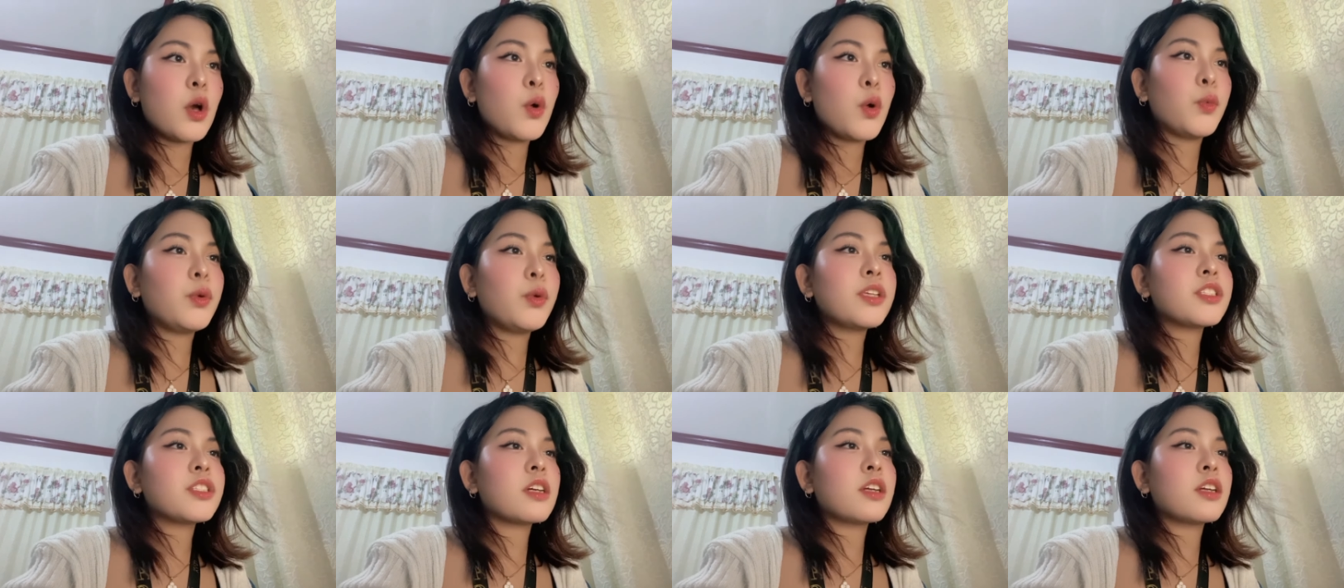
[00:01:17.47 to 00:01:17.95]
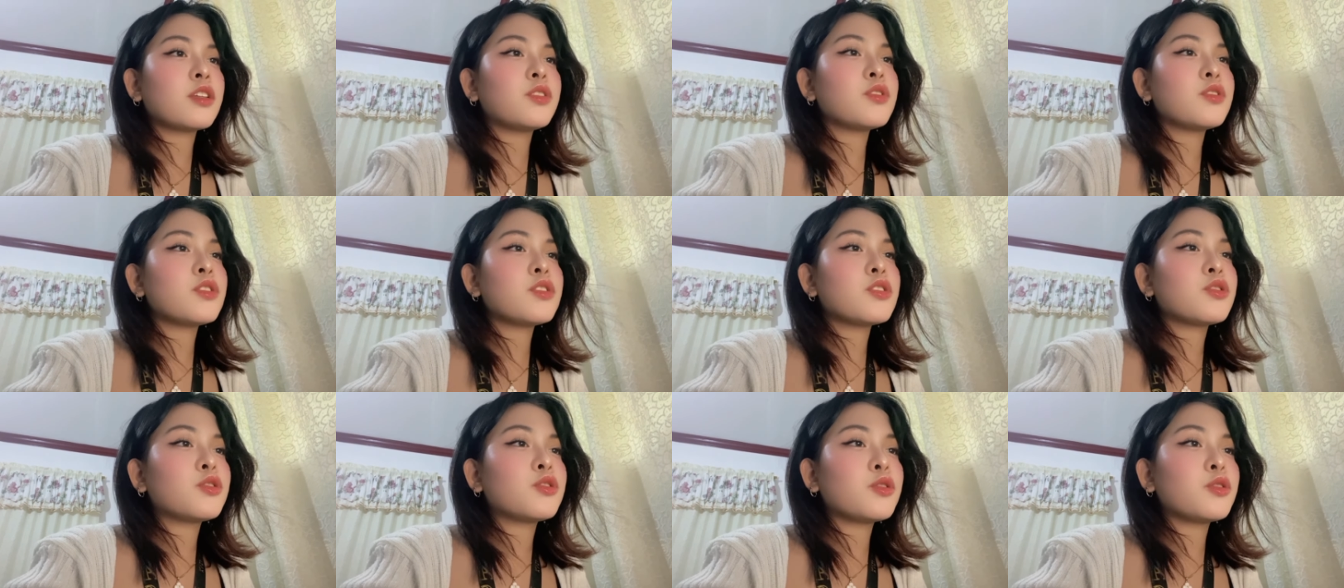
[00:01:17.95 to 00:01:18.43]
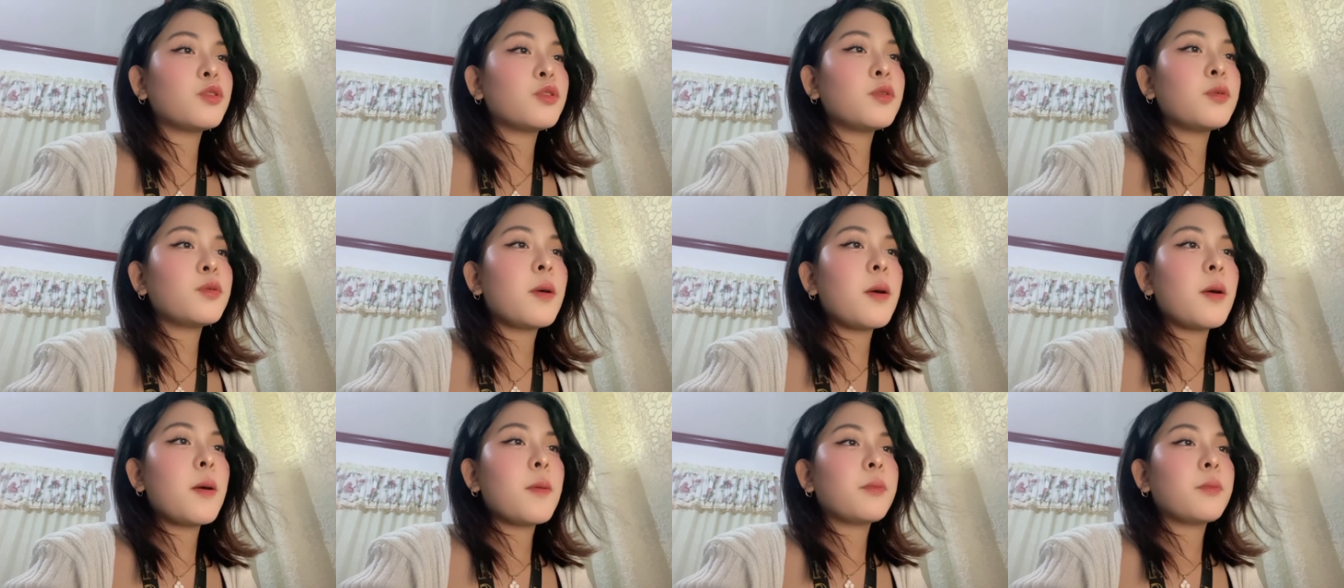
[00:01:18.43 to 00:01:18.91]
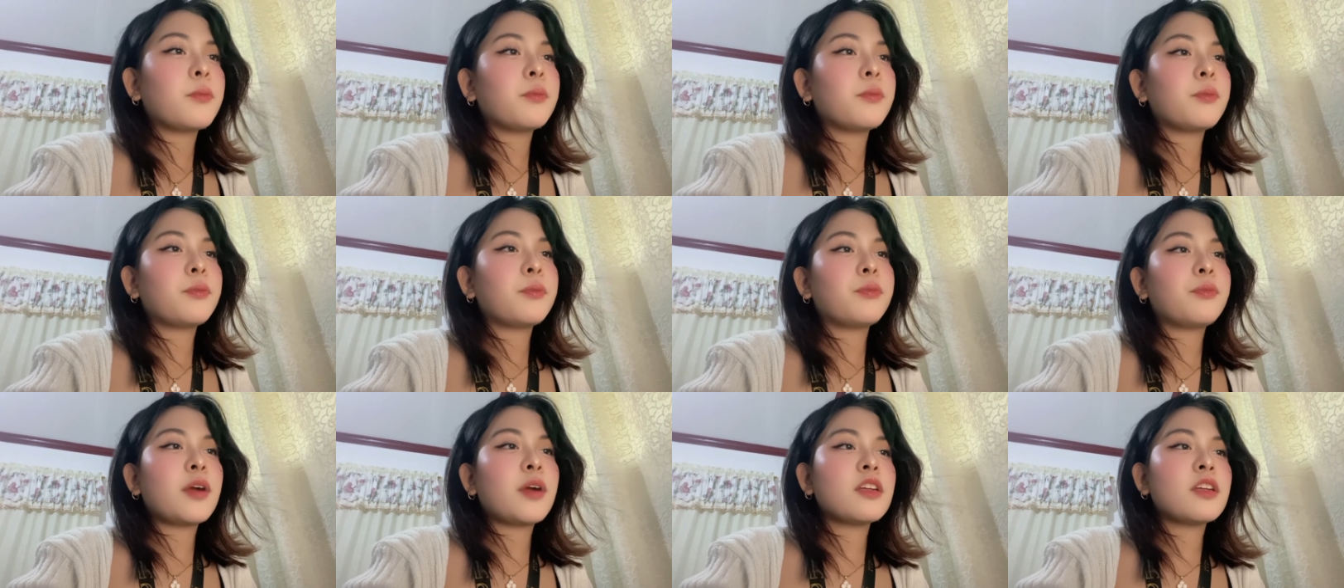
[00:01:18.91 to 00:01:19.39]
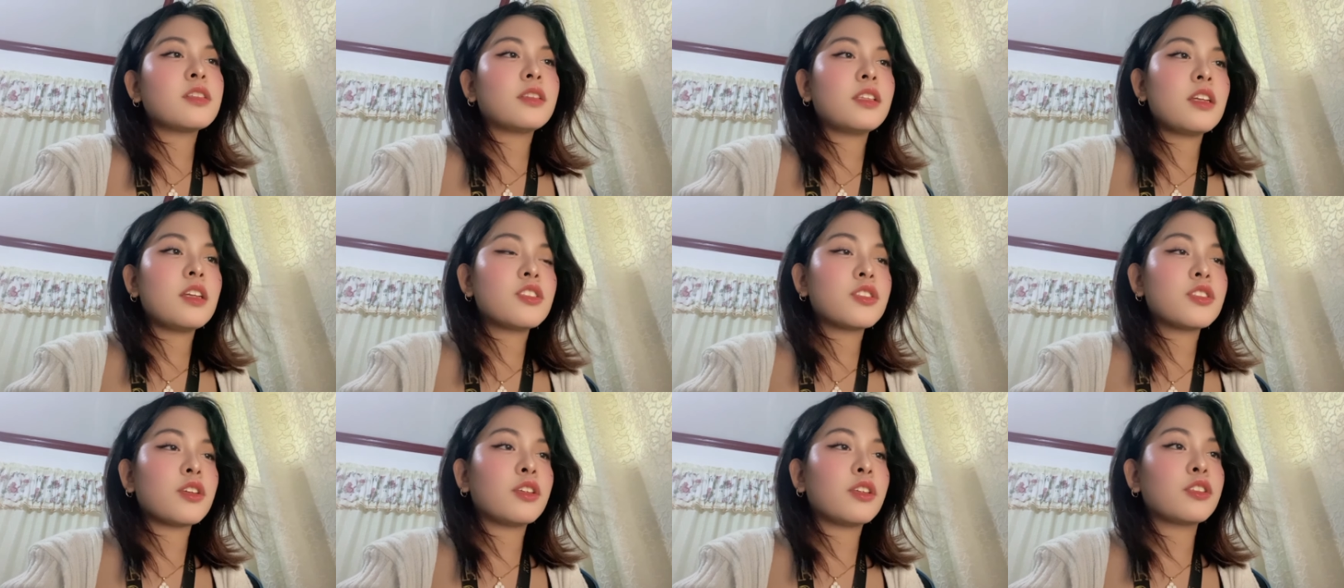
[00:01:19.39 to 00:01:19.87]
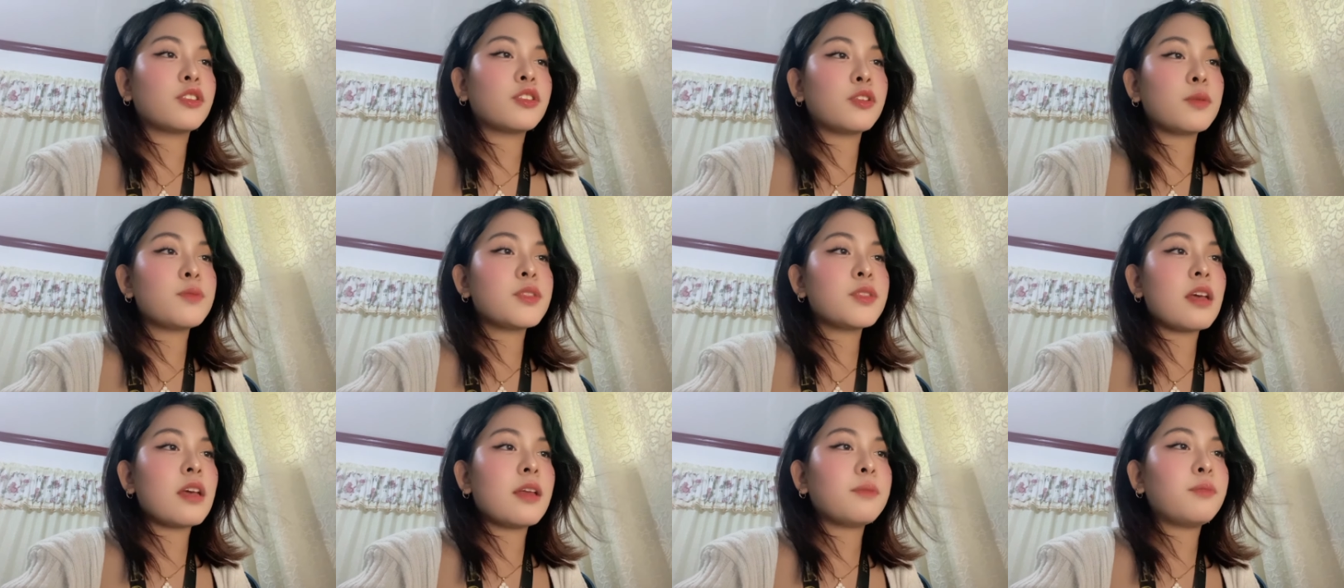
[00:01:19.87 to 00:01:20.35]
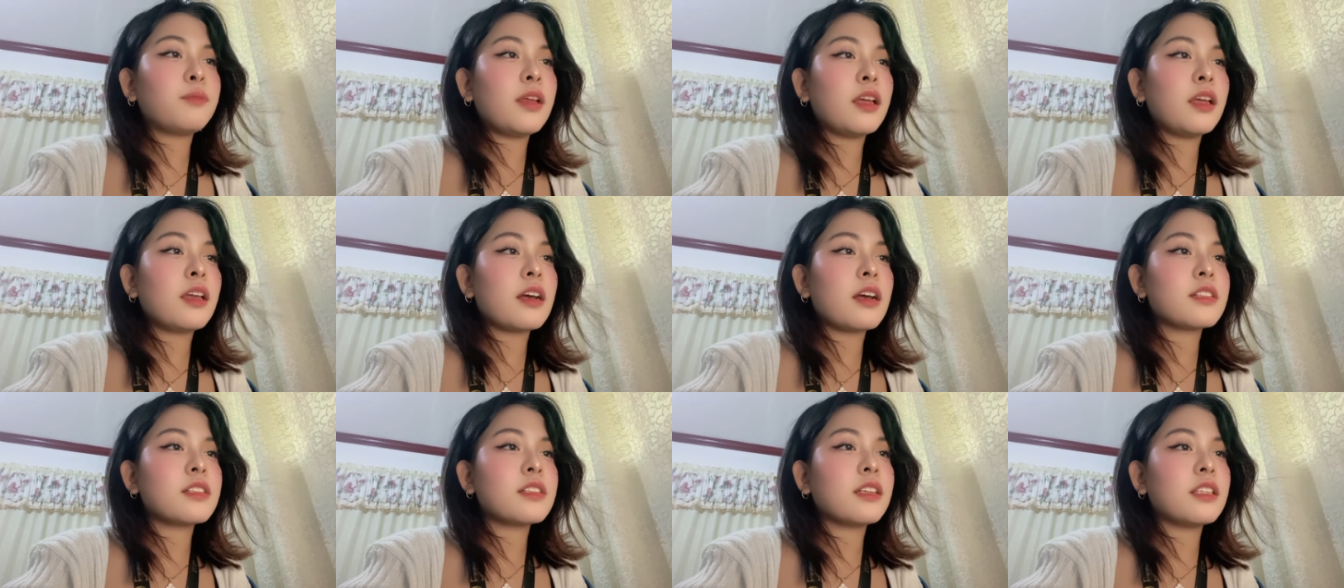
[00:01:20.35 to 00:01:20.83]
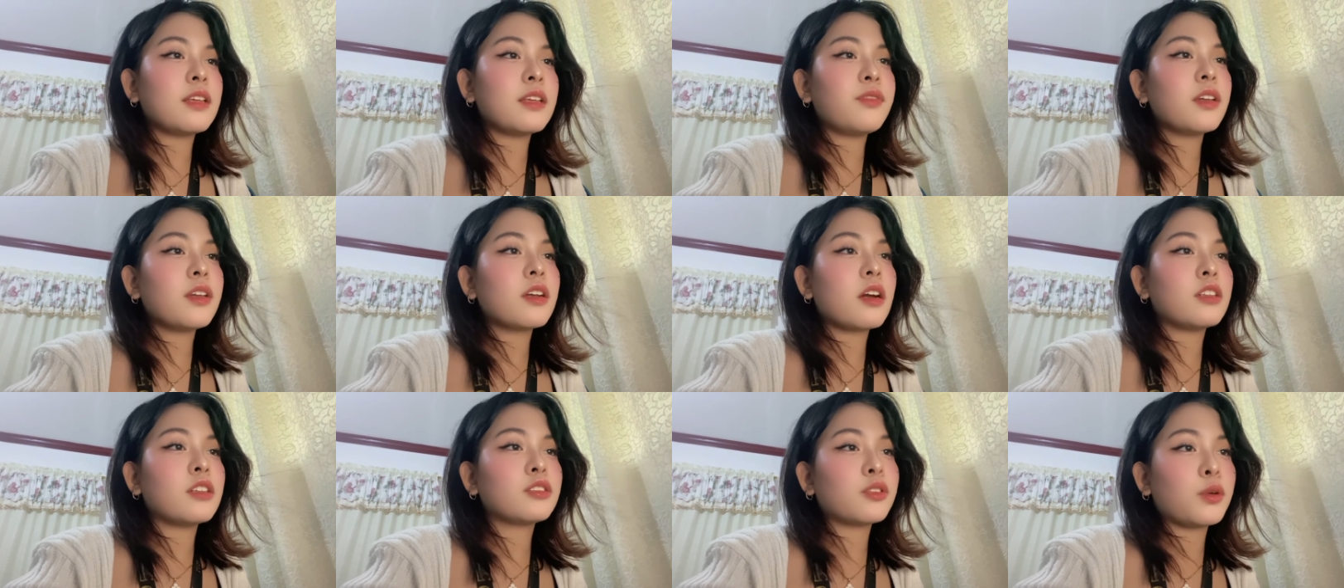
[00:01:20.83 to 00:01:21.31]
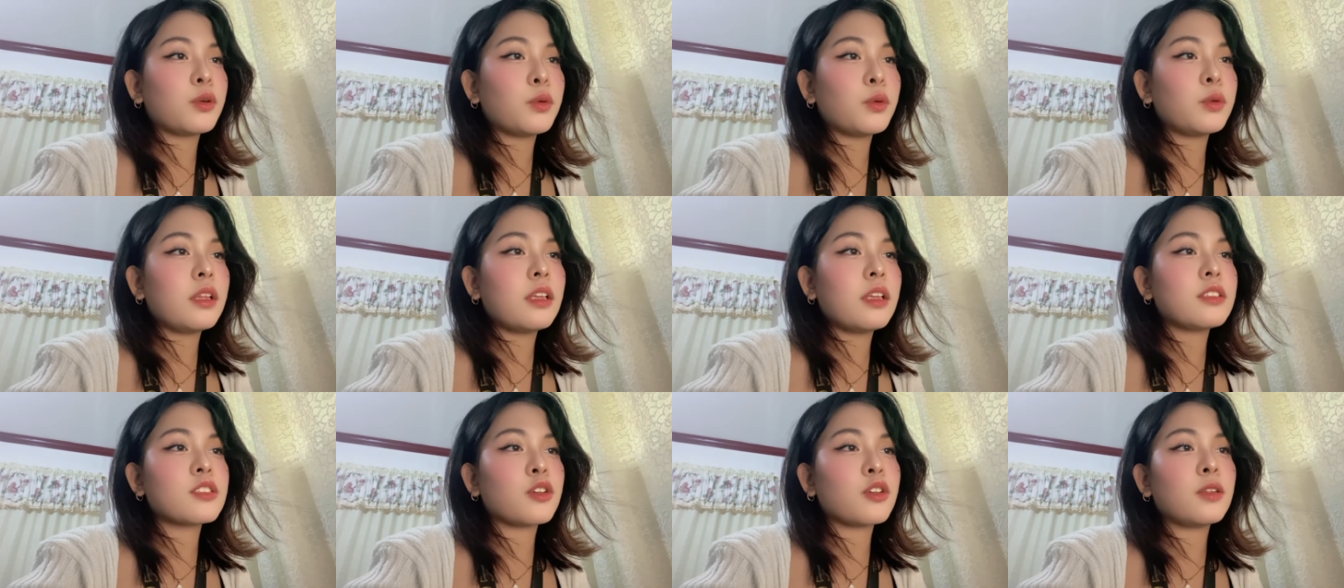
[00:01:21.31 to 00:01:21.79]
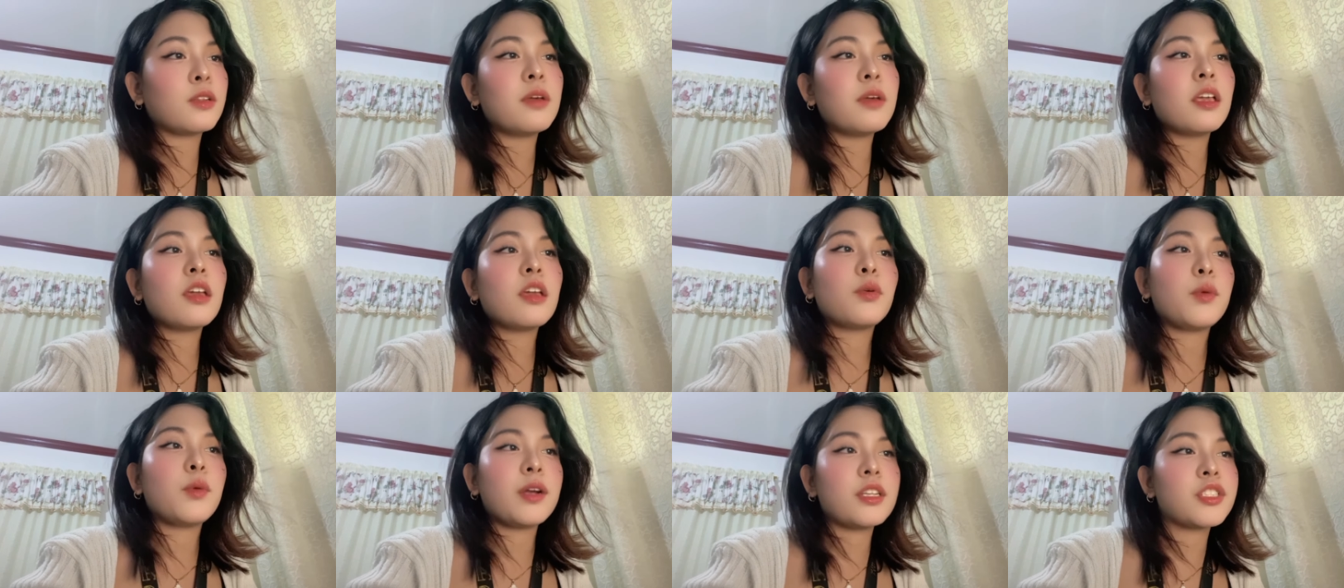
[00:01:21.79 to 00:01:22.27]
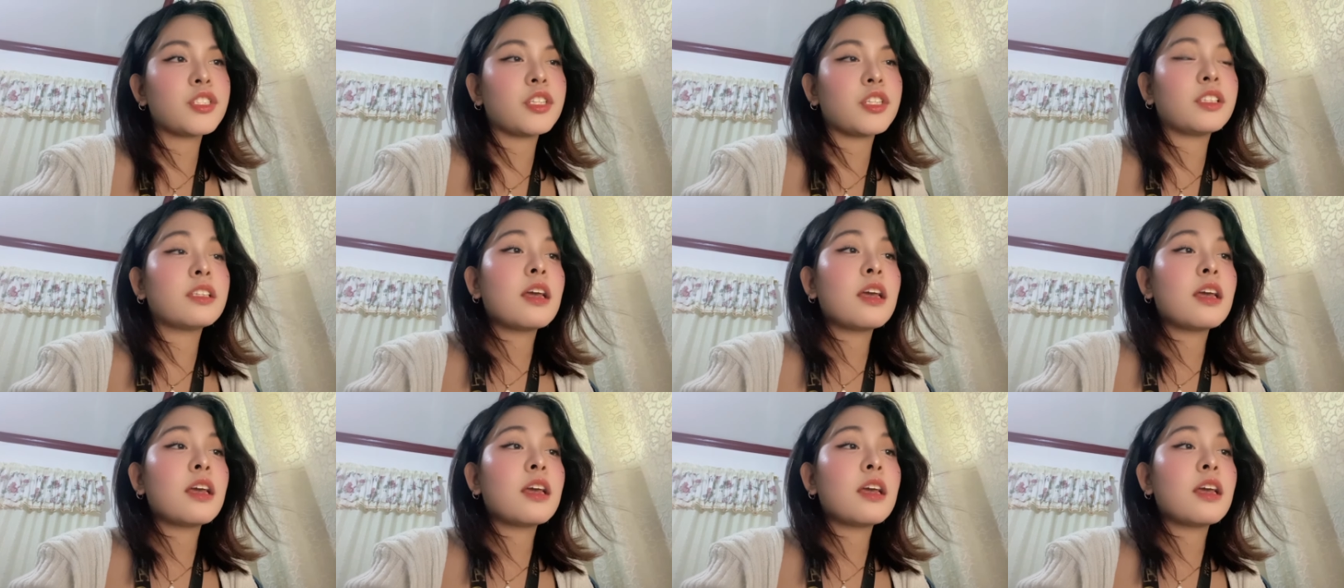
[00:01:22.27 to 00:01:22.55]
which are used to partition groups and play a significant role in solving equation